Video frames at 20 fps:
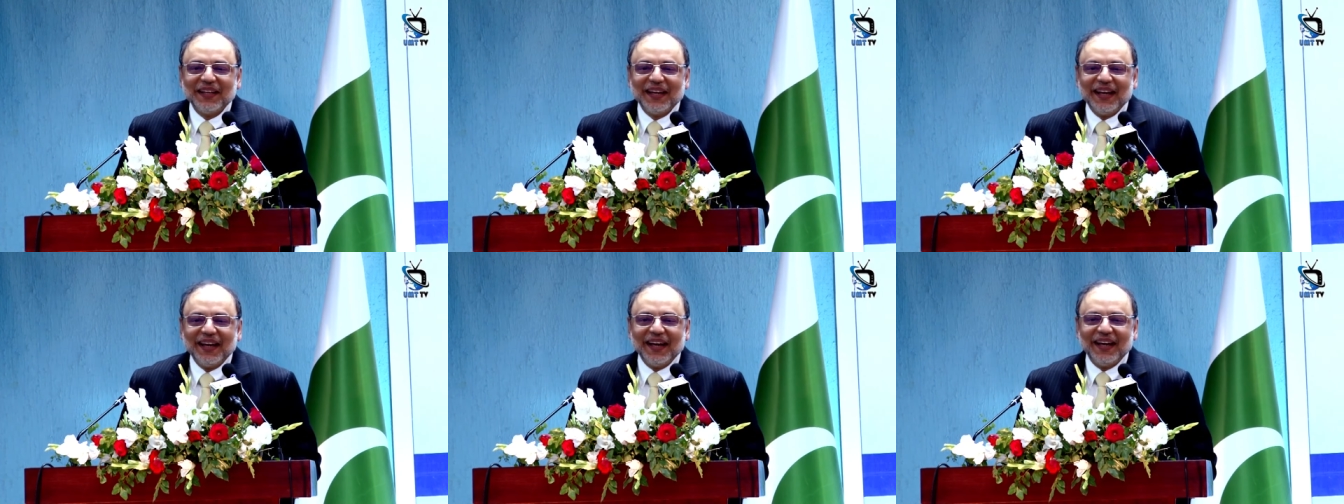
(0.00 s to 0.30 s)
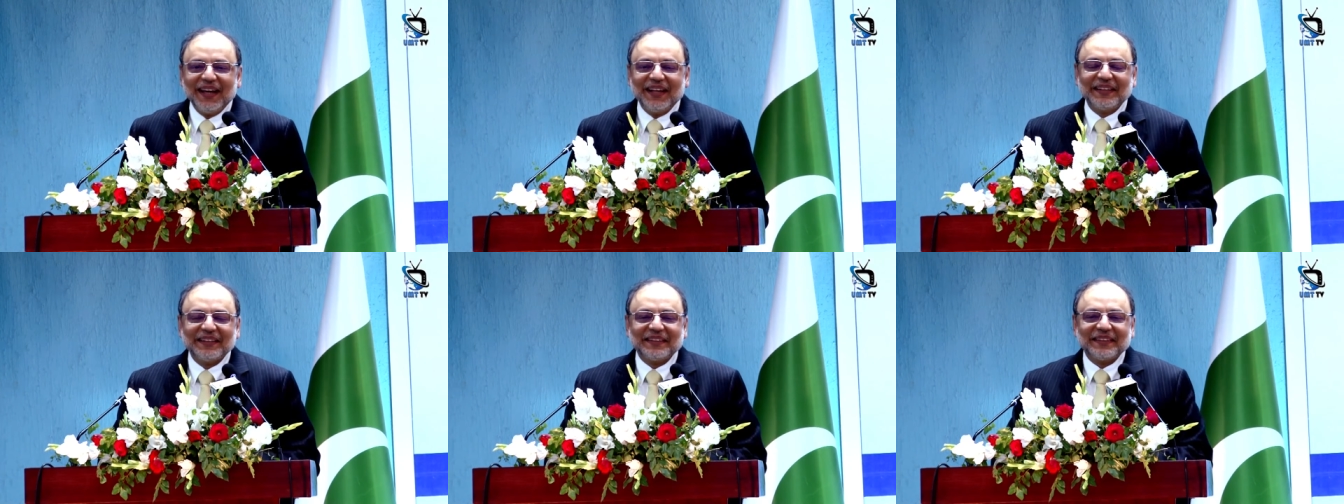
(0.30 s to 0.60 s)

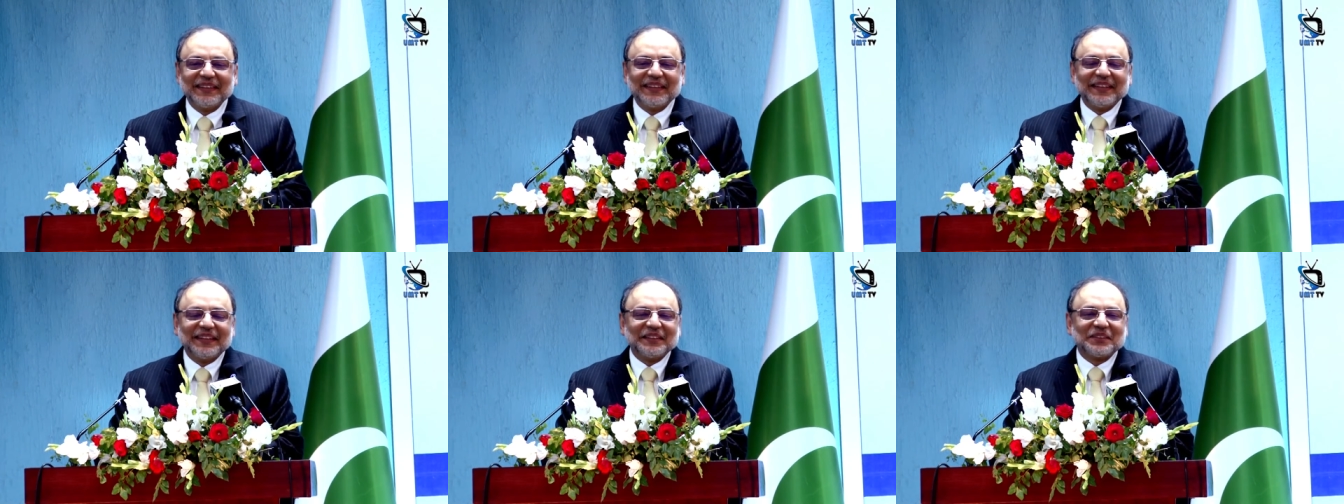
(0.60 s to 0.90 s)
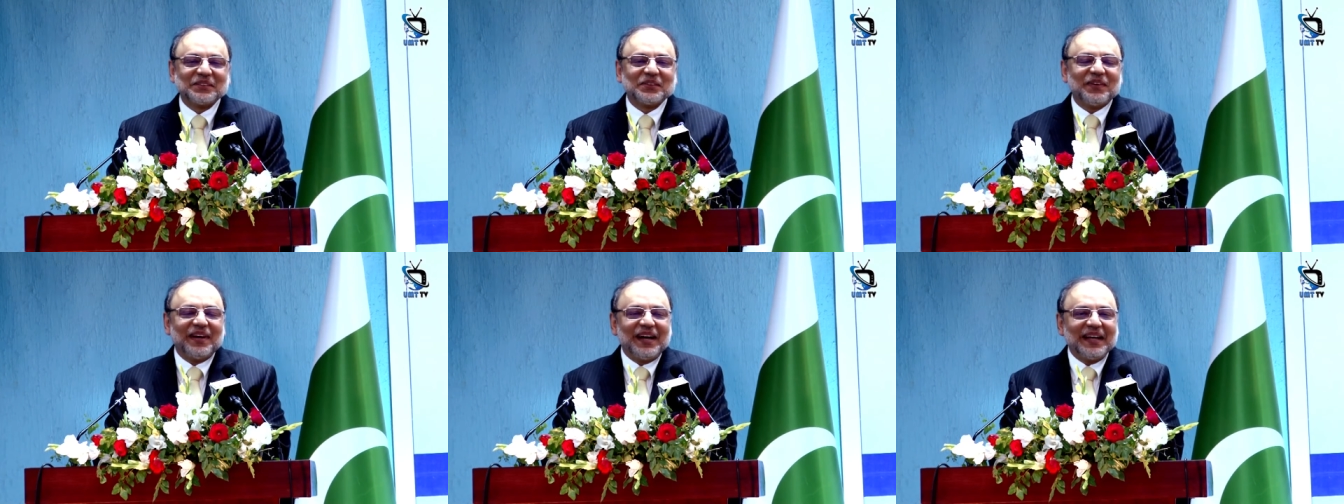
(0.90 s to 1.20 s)
And uh,
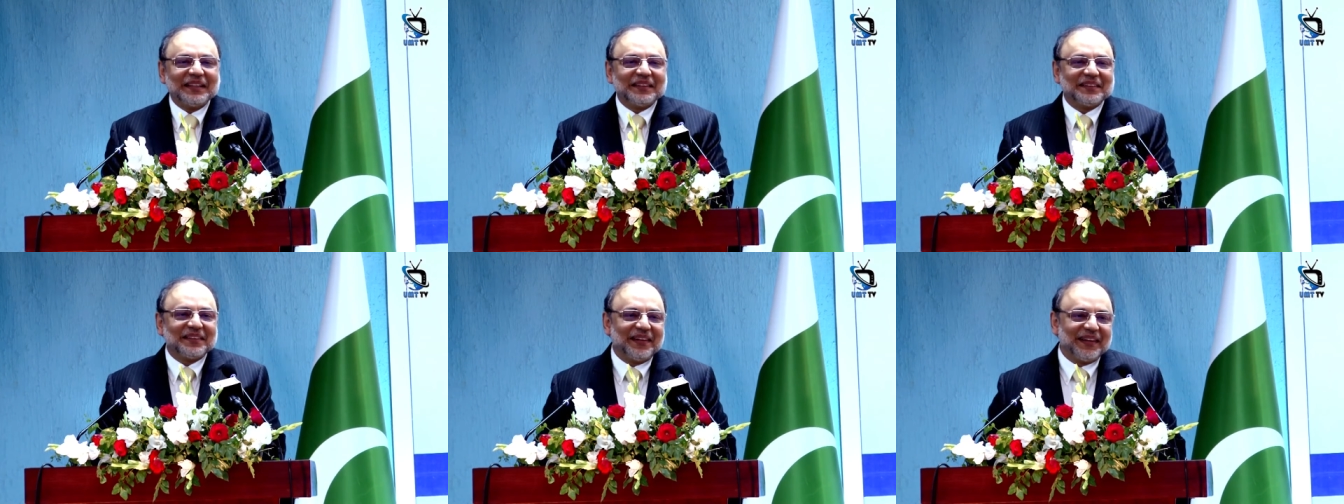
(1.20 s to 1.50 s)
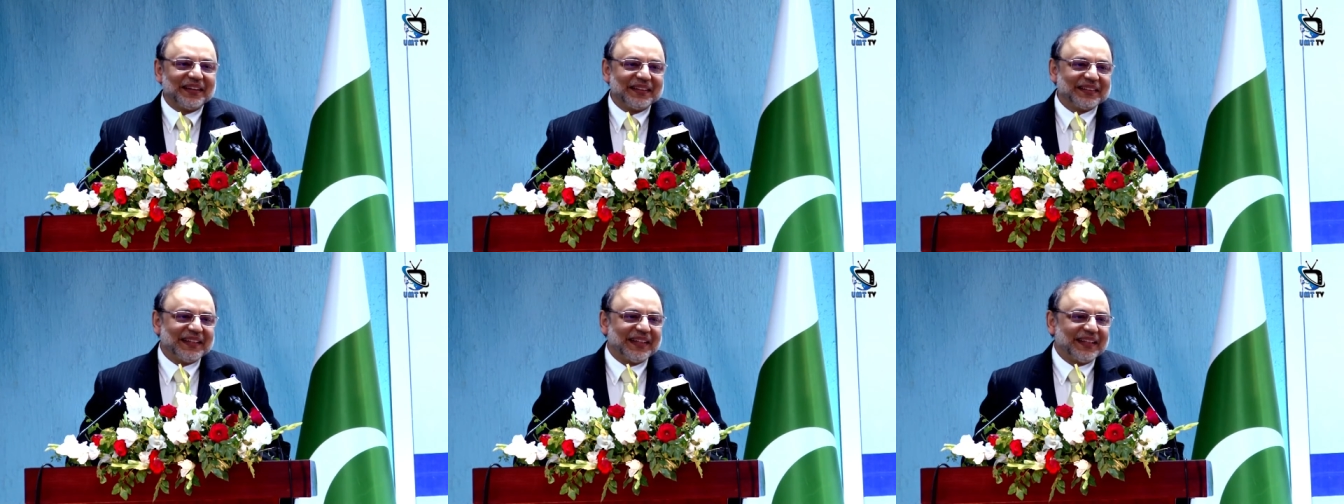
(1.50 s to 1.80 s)
so I
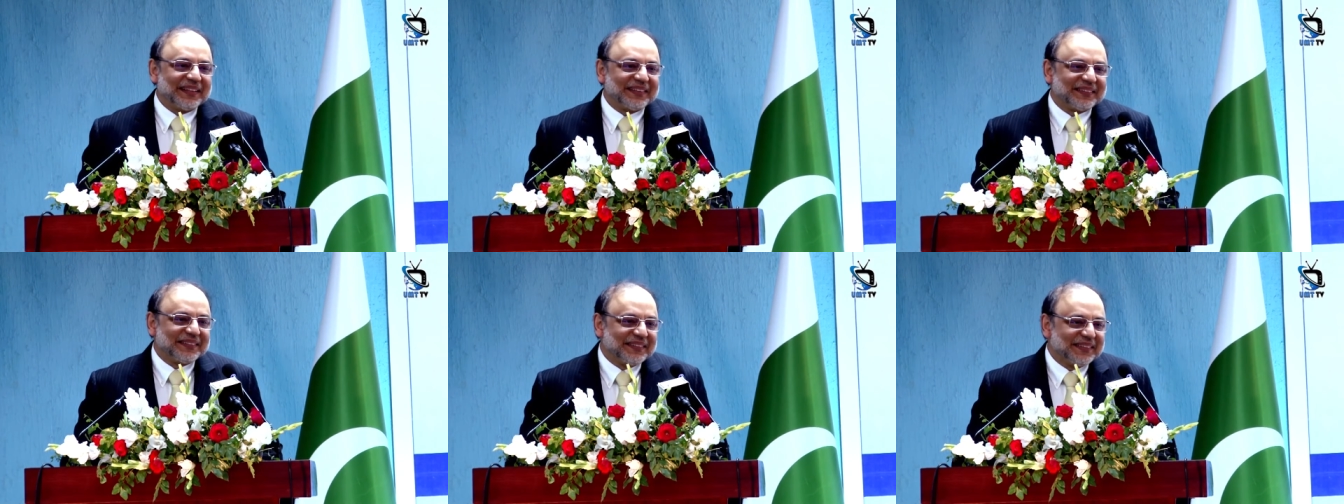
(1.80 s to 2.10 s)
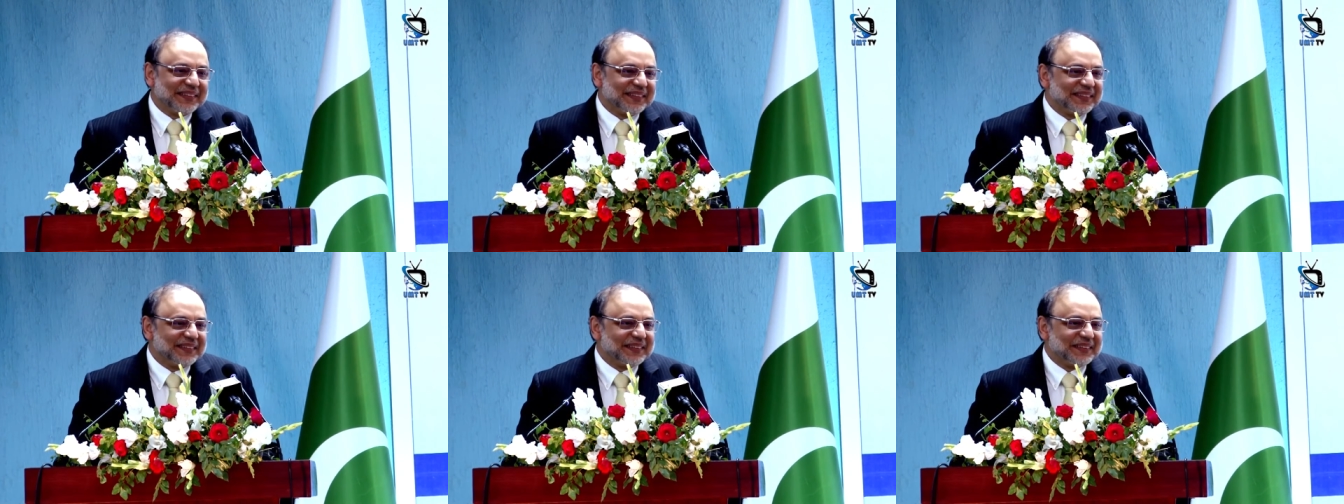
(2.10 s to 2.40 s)
thought that
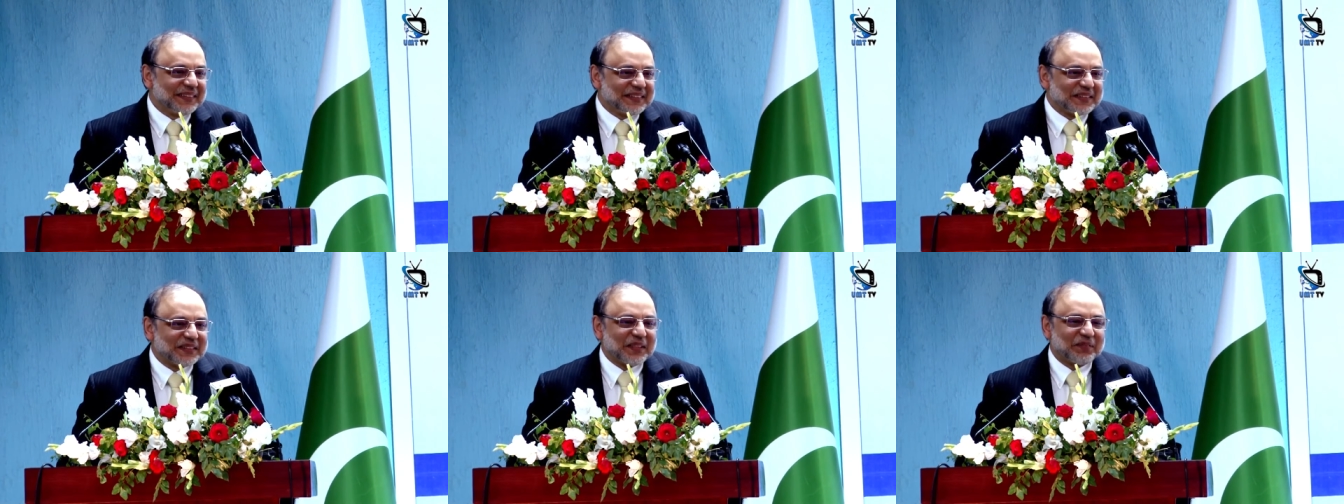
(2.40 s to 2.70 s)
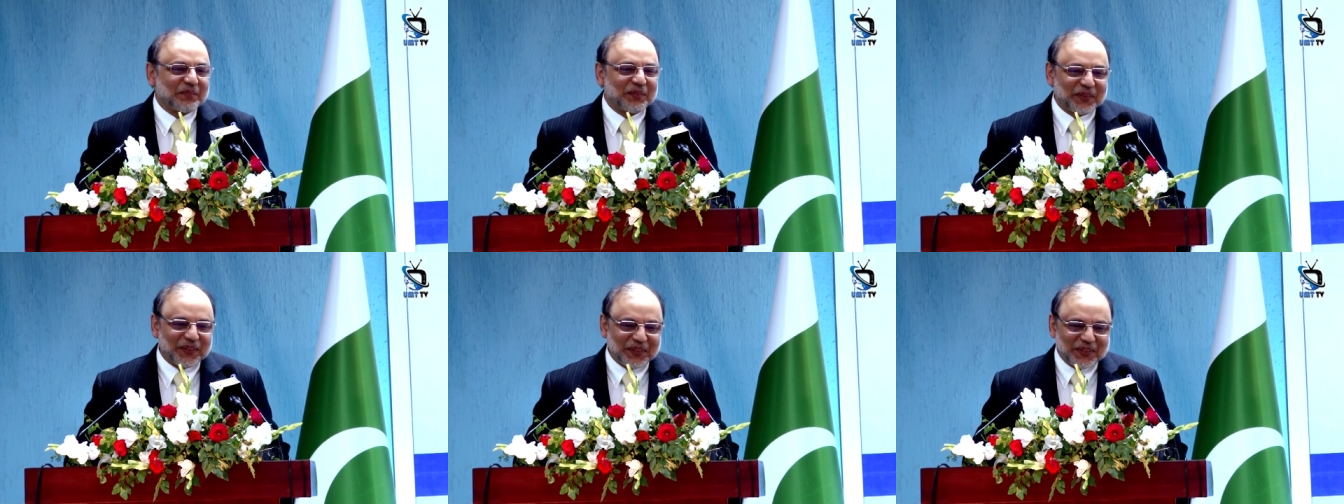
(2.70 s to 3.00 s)
uh, this is the
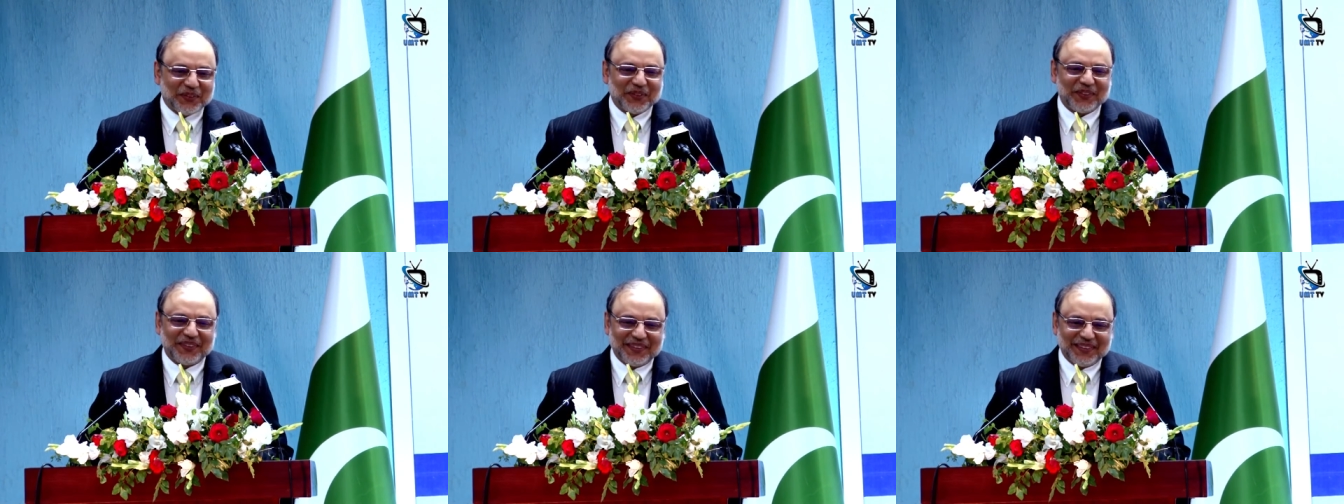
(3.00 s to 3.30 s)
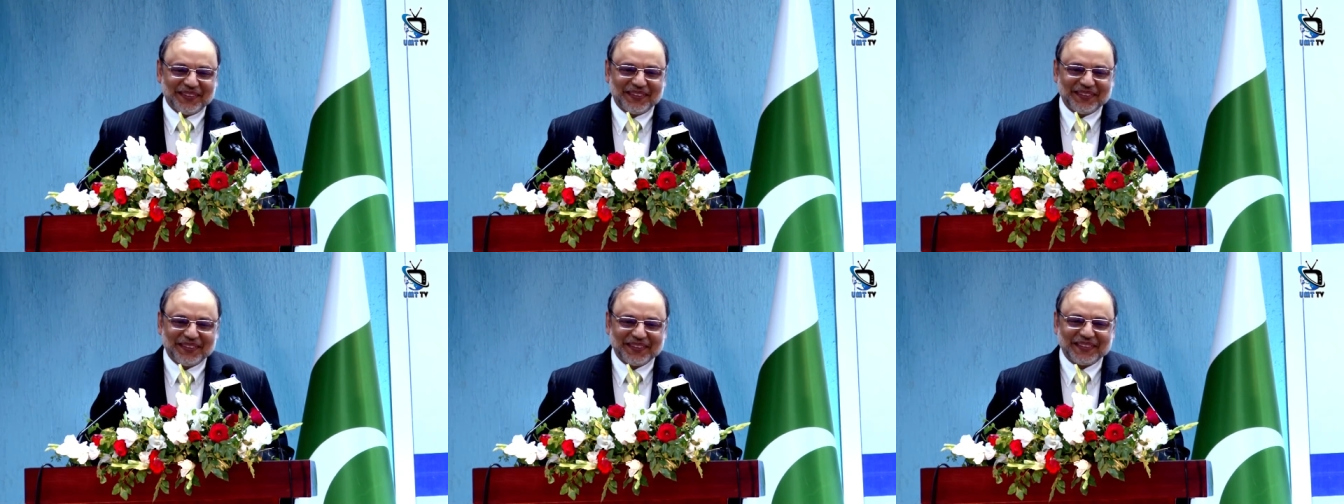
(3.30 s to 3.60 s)

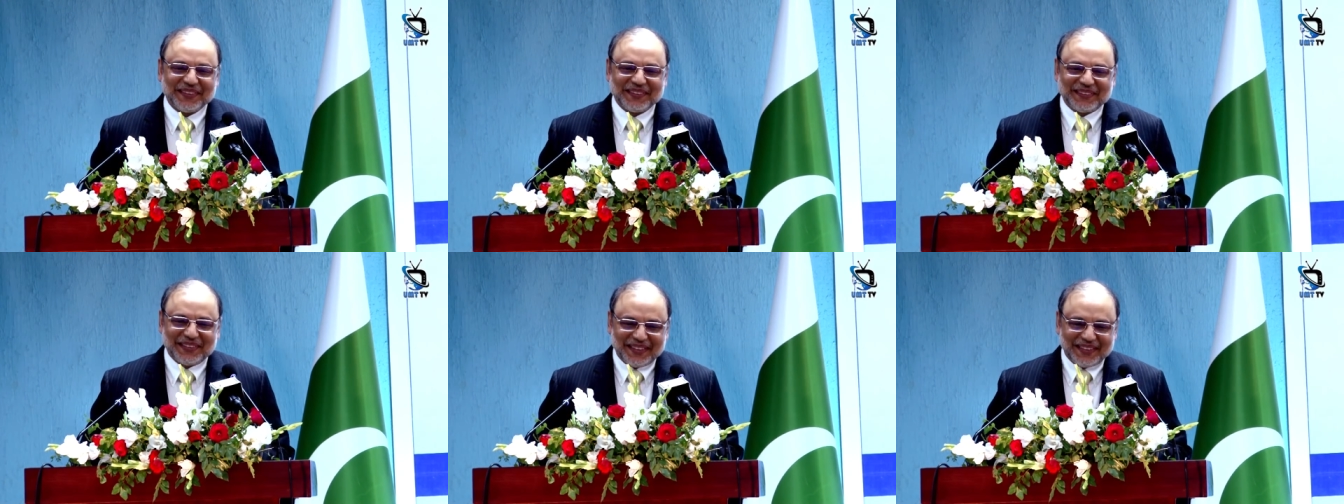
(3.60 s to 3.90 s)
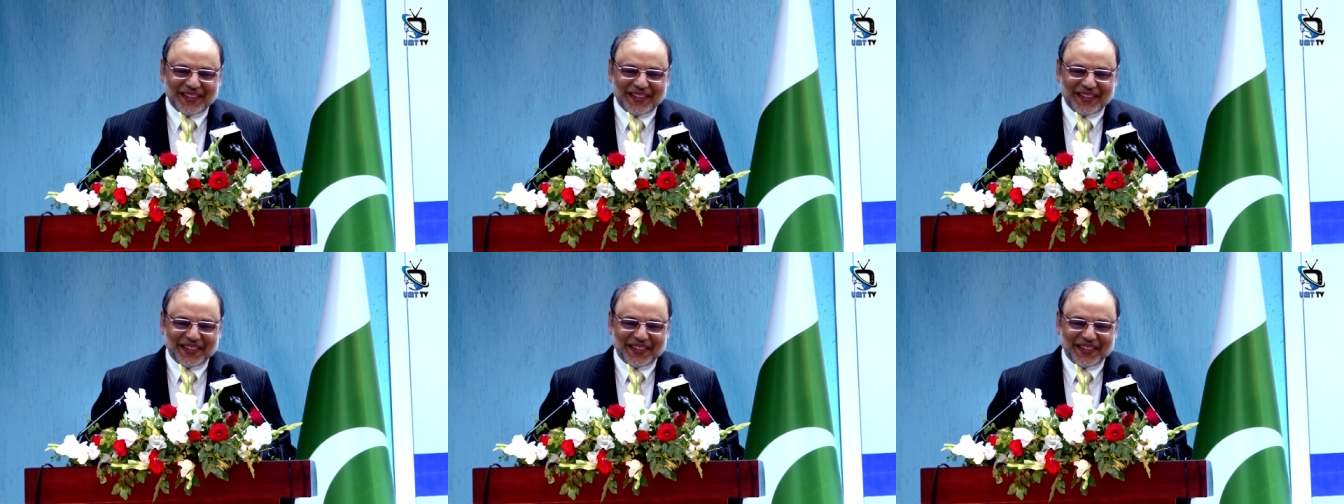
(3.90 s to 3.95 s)
position, this is the